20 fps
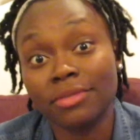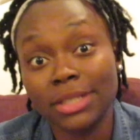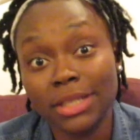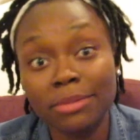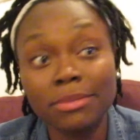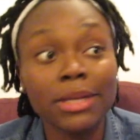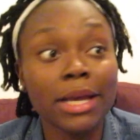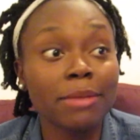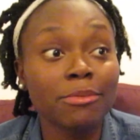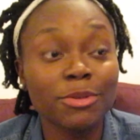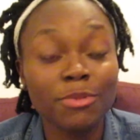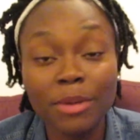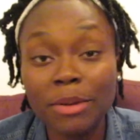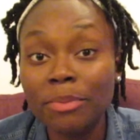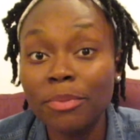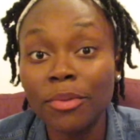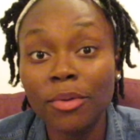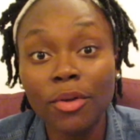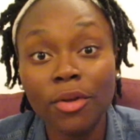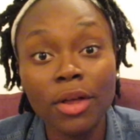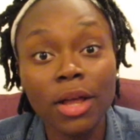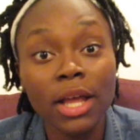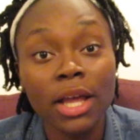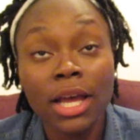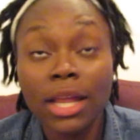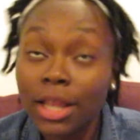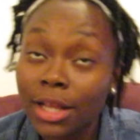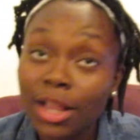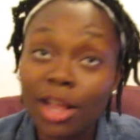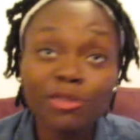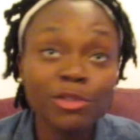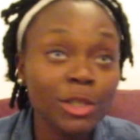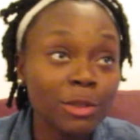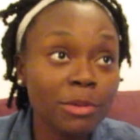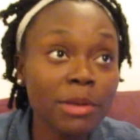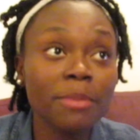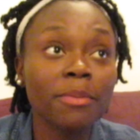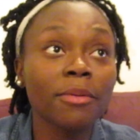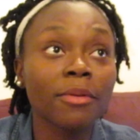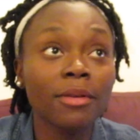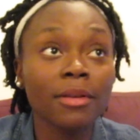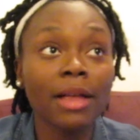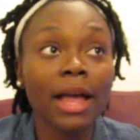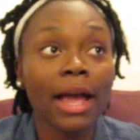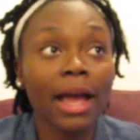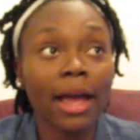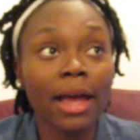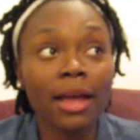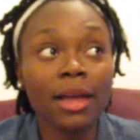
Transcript: Sometimes people, the closest people